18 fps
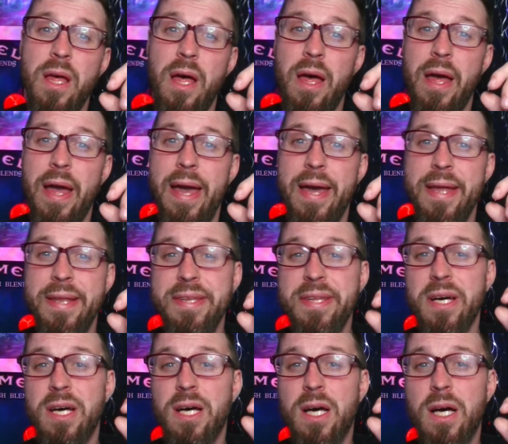And
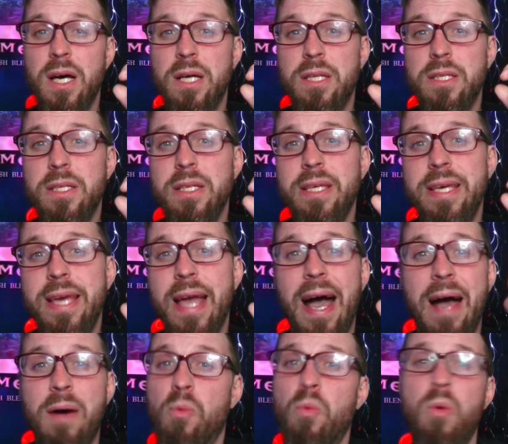uh,
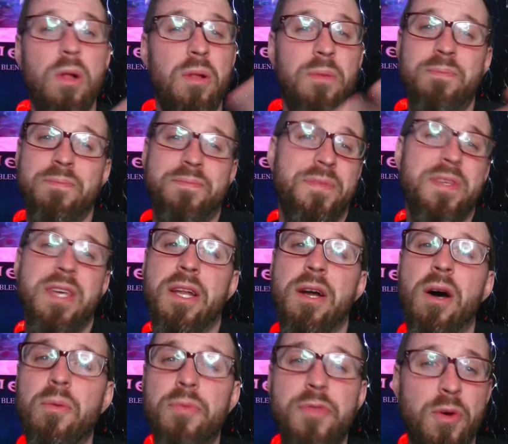yeah, well, you
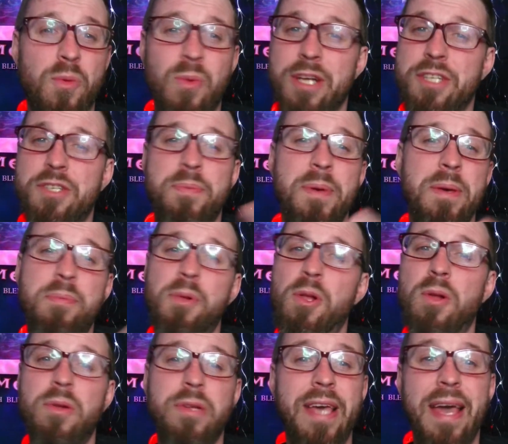know, the rich people
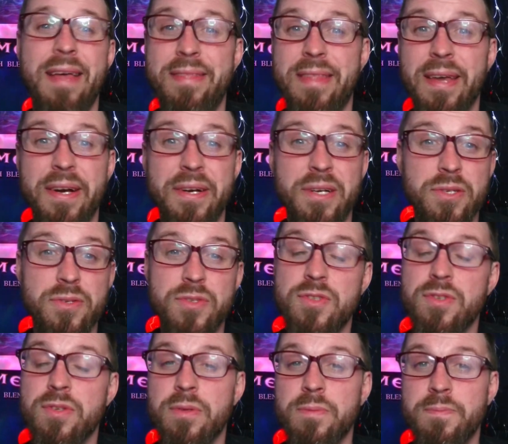will get theirs.